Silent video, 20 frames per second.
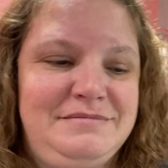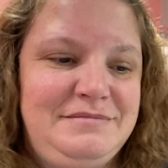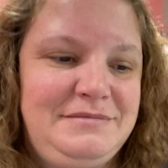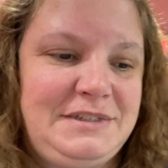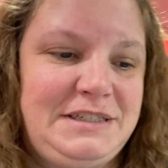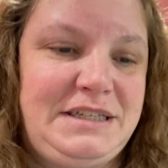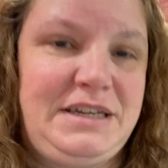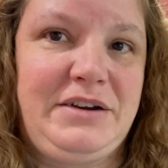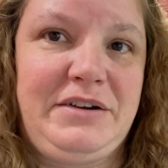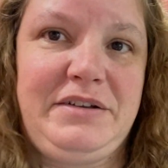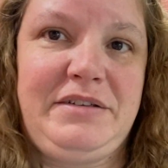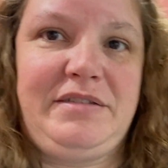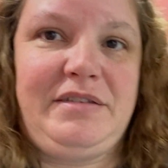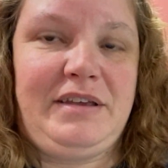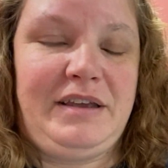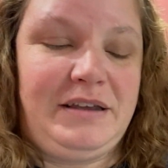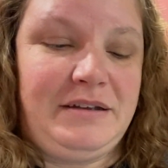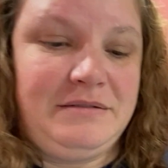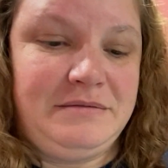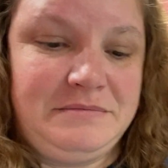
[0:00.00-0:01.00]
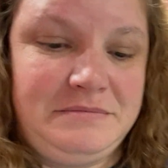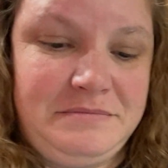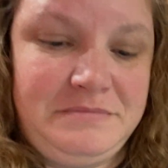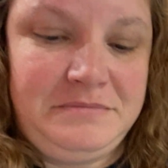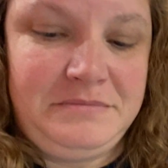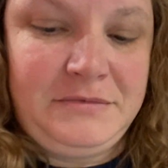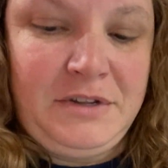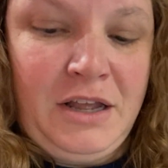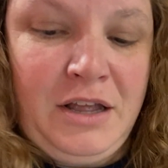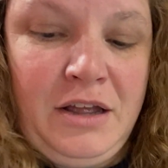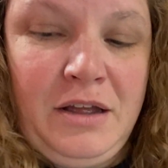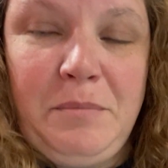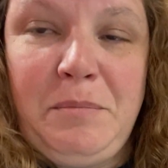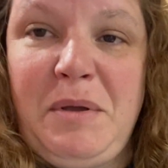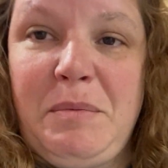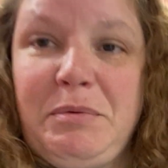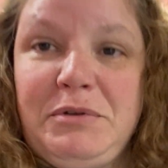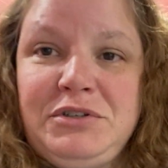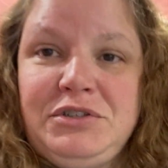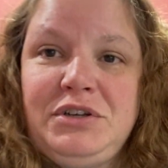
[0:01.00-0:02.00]
Seriously,
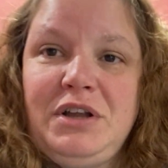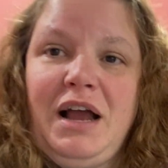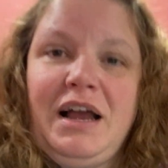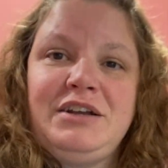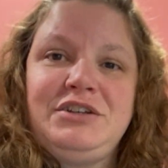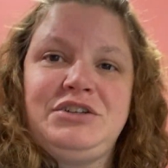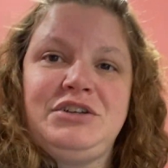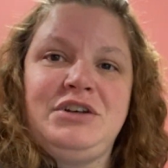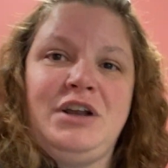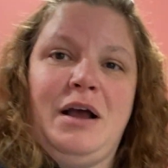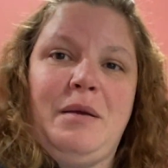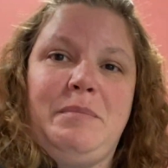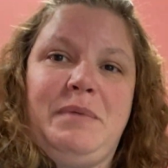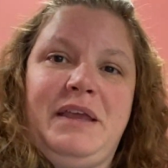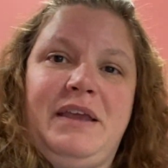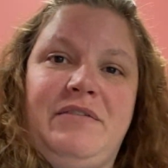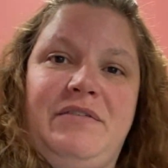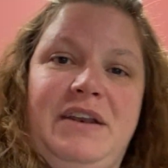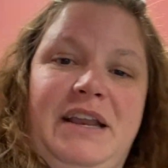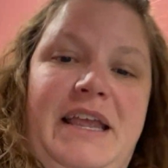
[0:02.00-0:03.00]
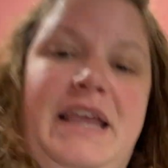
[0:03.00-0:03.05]
I should not be given a